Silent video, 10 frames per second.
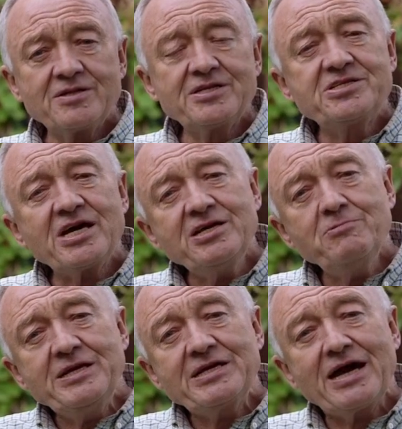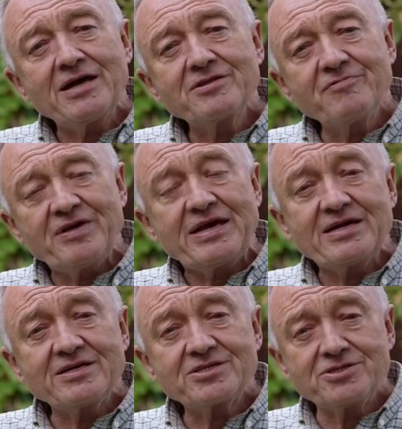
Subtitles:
The day we cut the fares,